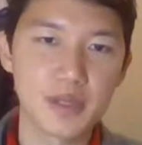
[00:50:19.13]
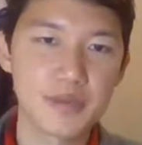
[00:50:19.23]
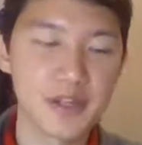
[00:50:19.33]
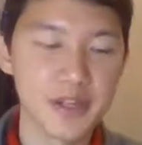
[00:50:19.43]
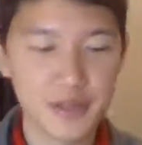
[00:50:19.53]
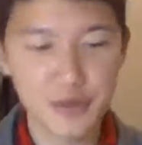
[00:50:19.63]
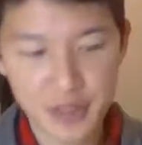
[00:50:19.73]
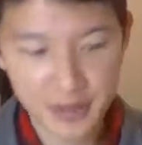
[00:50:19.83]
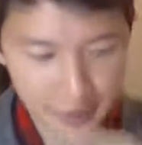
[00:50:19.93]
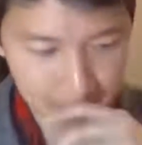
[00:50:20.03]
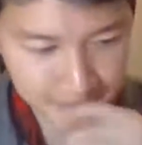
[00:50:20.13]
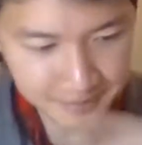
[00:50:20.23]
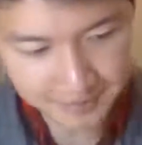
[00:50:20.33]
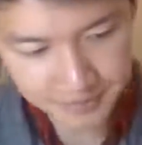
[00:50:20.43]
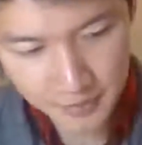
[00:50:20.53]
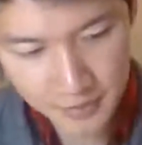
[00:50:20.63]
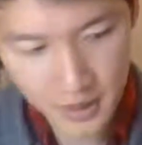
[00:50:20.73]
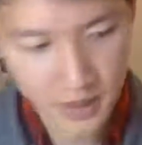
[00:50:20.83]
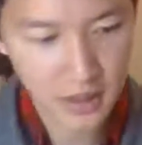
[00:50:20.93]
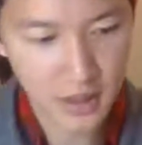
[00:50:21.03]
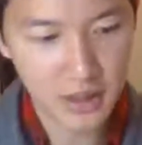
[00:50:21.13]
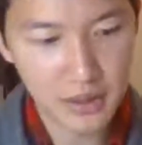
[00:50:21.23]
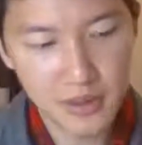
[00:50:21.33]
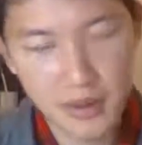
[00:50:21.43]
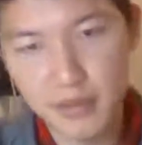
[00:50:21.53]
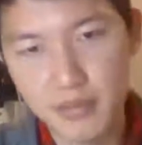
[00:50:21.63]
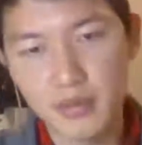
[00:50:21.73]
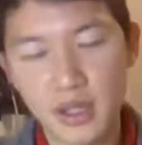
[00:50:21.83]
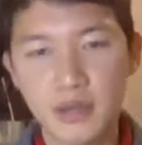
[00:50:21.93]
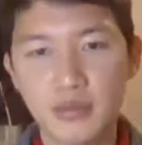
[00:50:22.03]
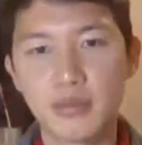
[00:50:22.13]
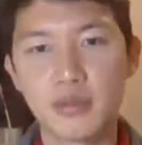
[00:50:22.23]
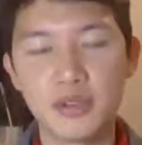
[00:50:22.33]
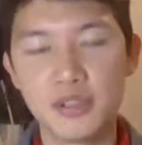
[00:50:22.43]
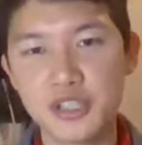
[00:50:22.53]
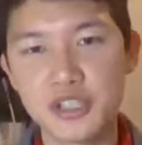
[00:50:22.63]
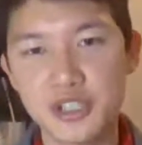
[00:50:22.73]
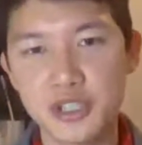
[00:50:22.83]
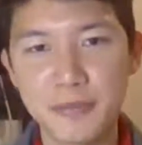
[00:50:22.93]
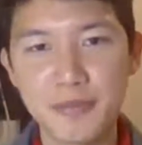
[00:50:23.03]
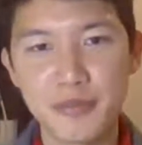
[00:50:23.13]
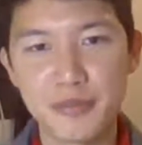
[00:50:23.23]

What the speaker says: I mean, I agree. Like, and I think like the literature